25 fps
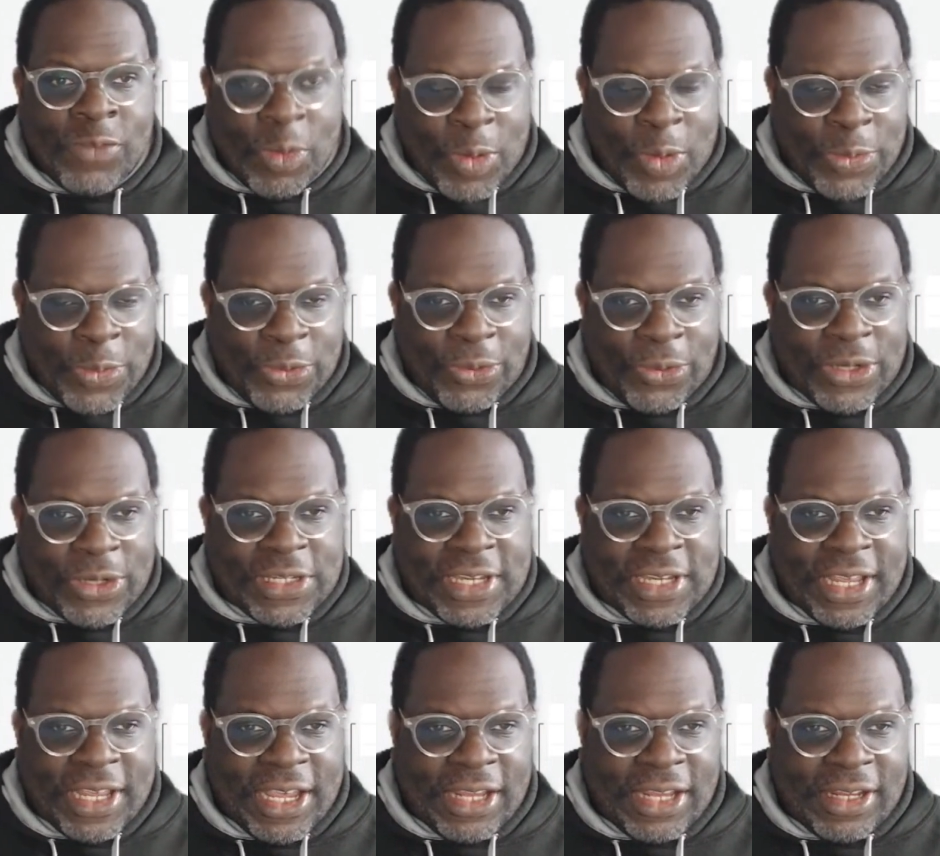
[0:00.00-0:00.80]
People were
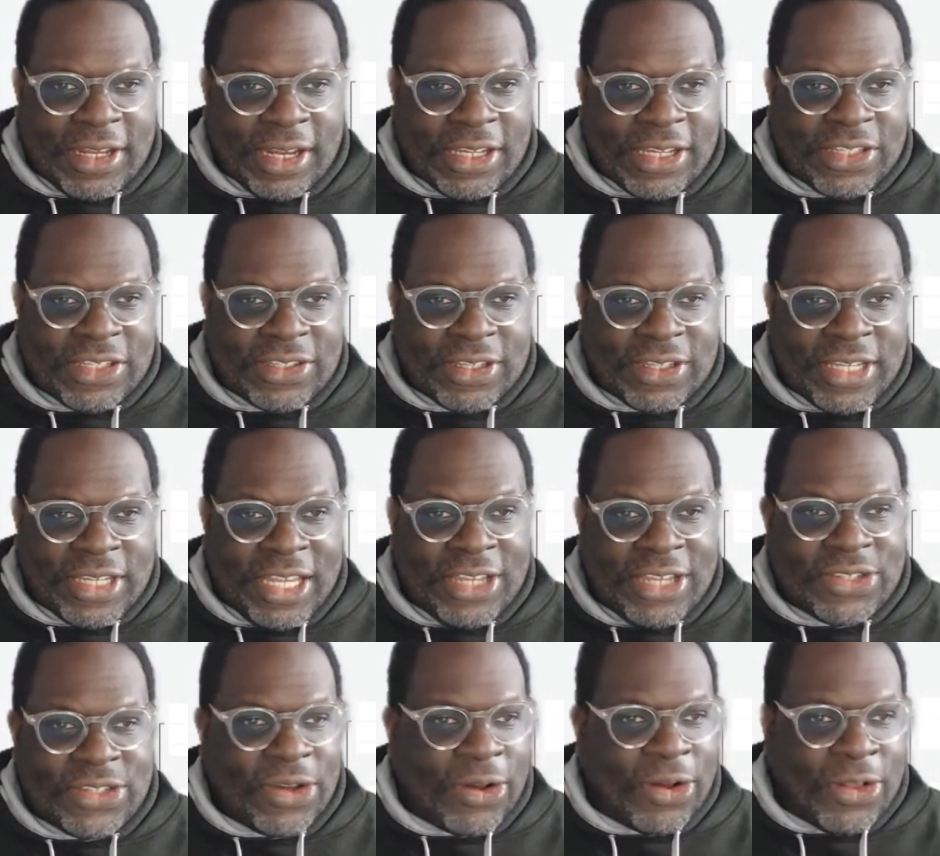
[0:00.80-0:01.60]
saying that his
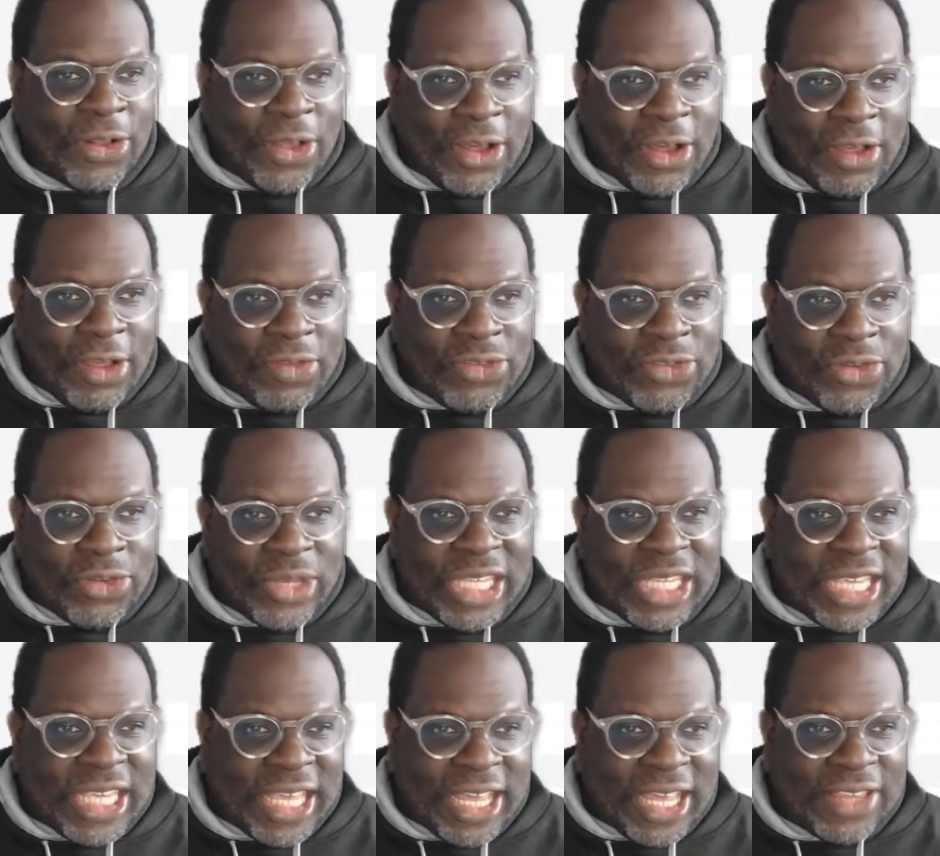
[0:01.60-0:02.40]
knees are gone, so
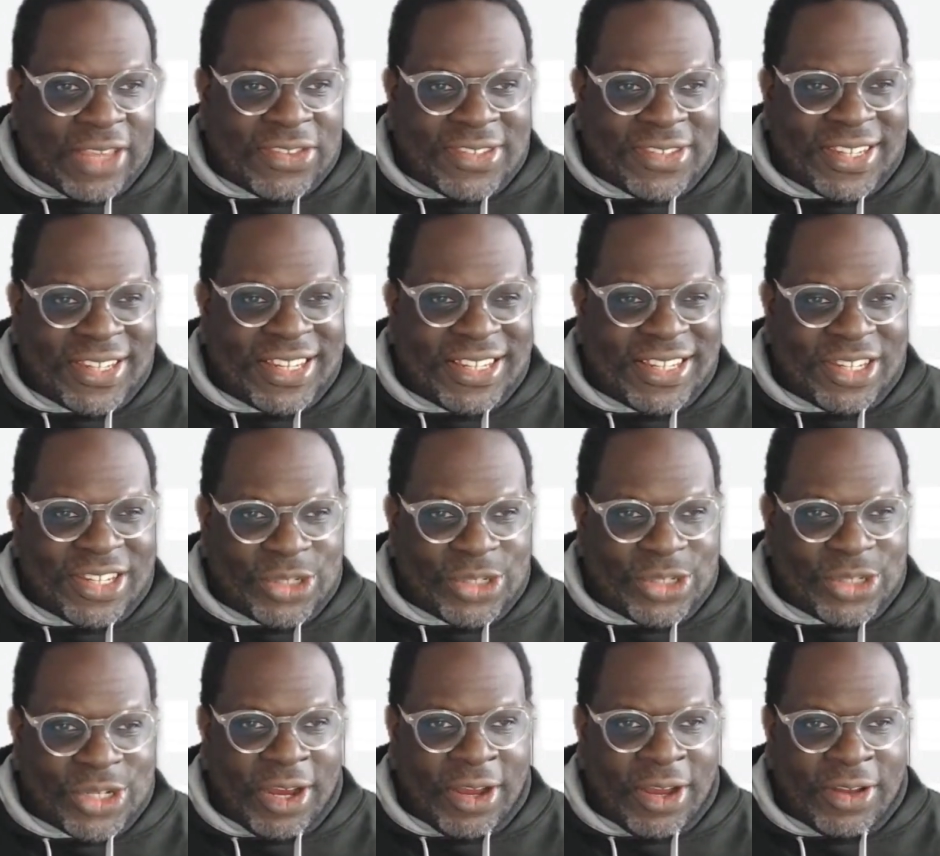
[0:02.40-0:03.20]
he can't sit in the
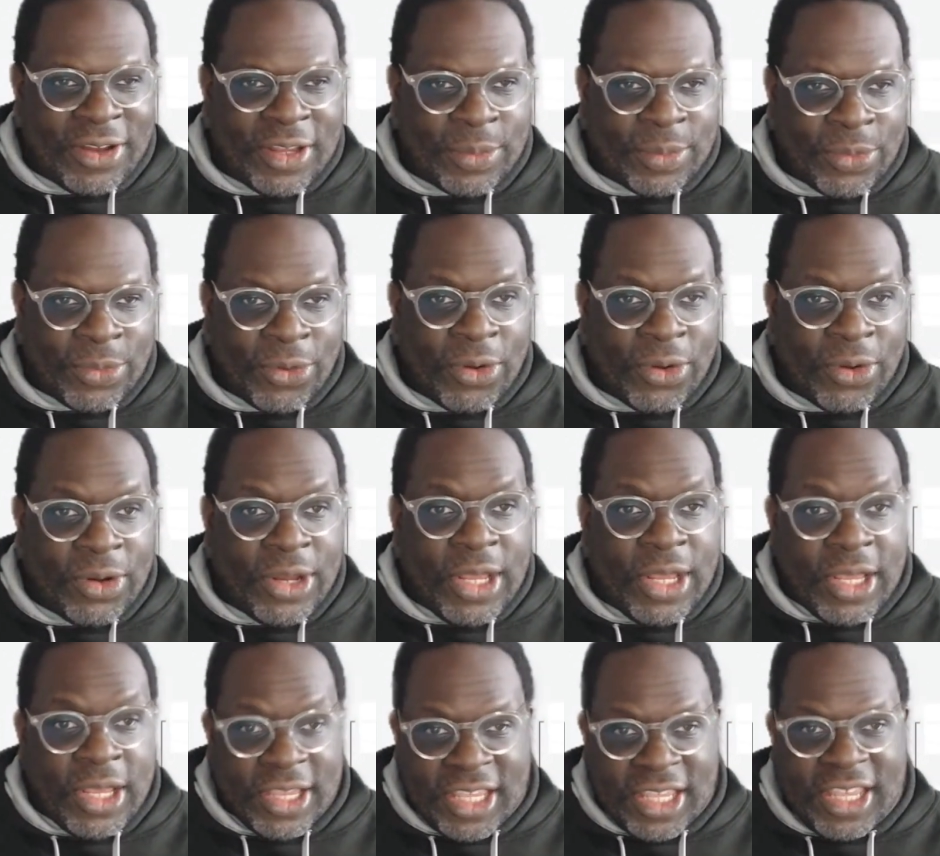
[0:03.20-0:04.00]
chair anymore.
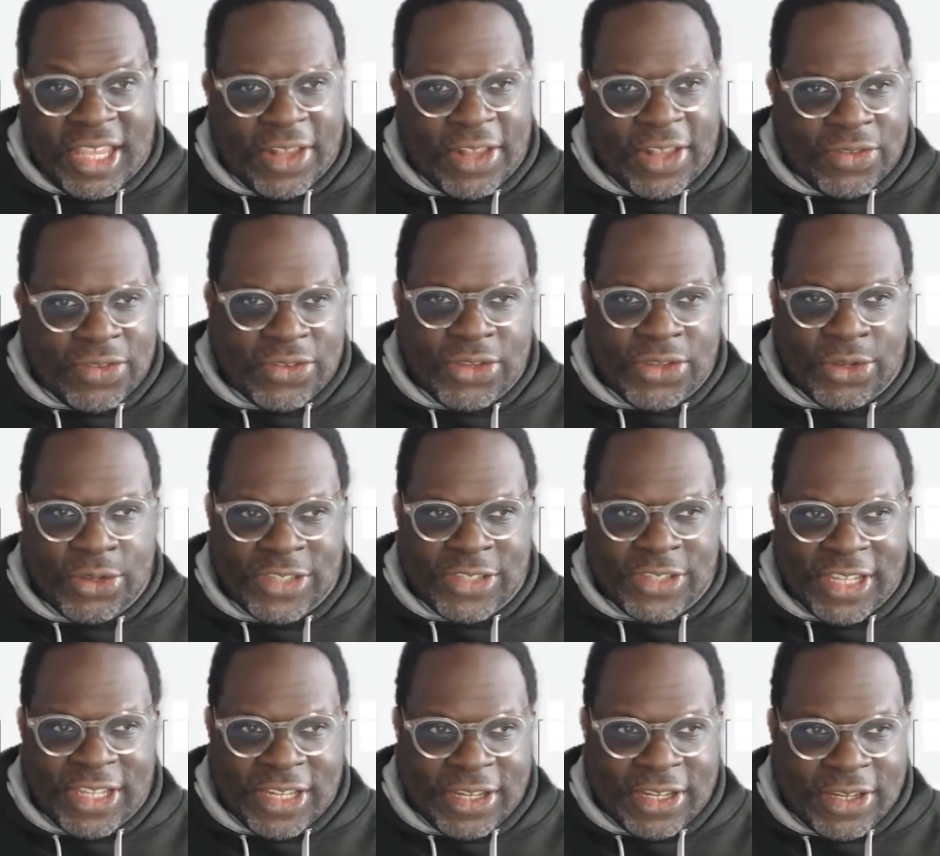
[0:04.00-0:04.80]
He can still
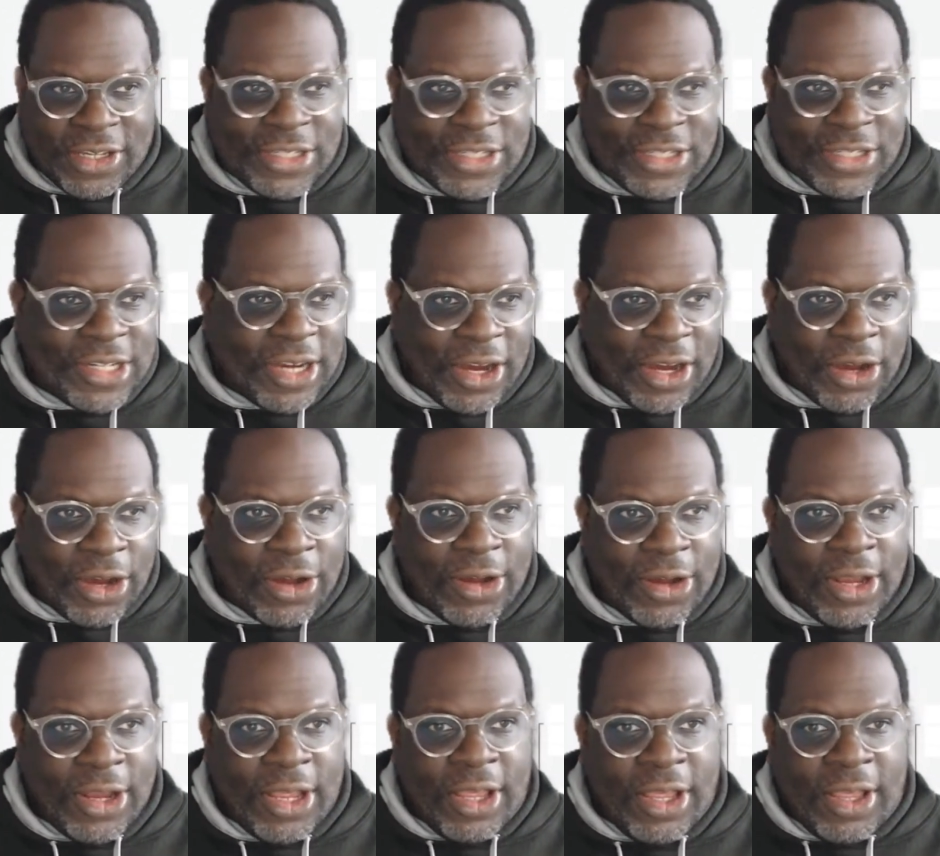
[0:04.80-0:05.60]
sit in the
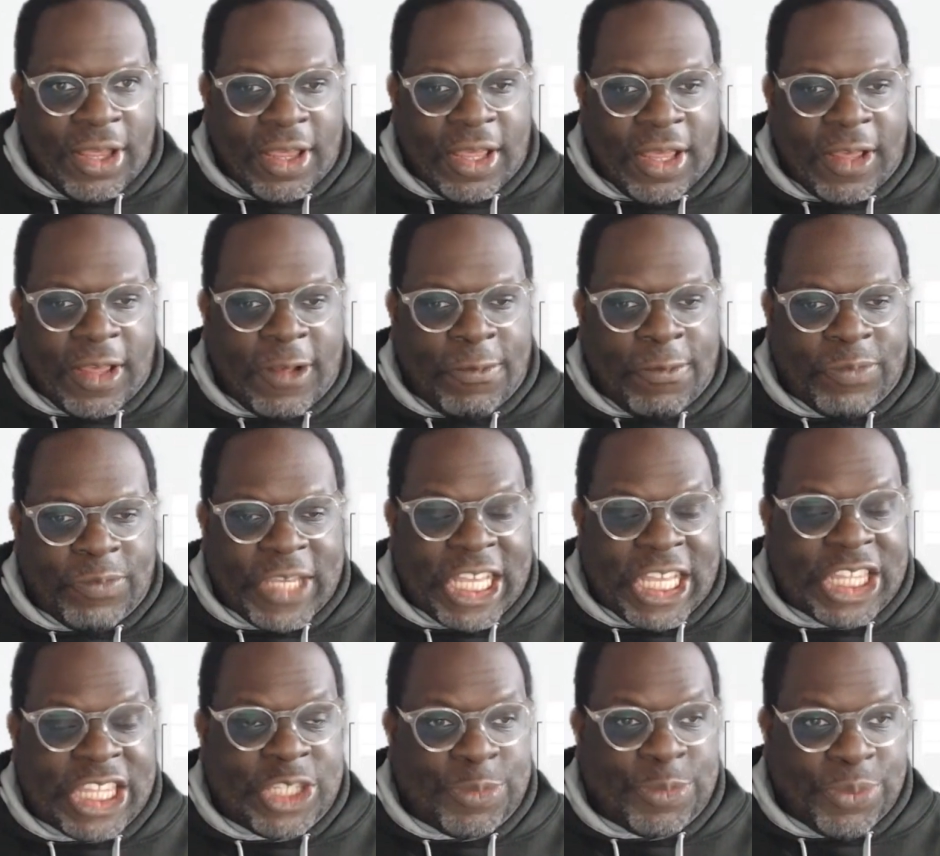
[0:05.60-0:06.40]
chair um,
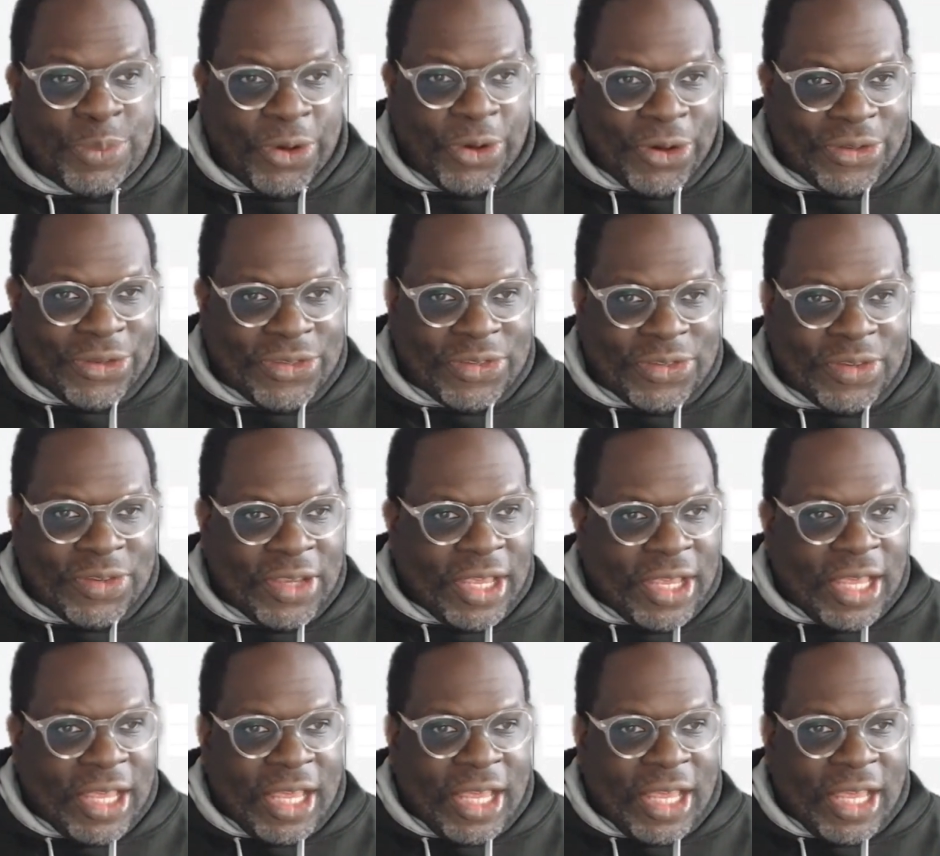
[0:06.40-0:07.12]
in spurts.